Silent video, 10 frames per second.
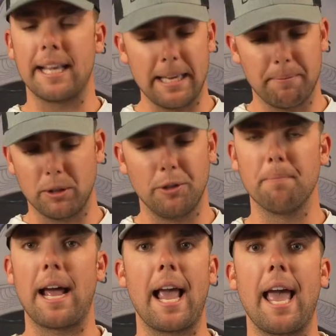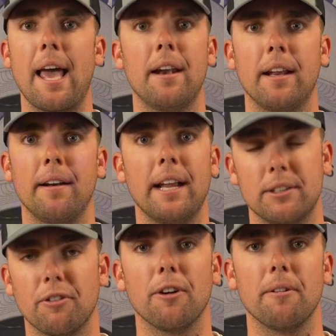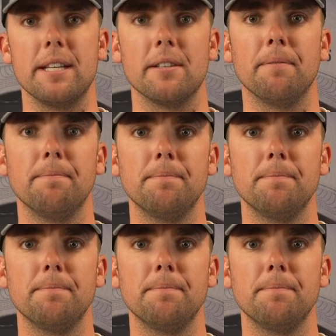I keep with my hand, and it's for a reason.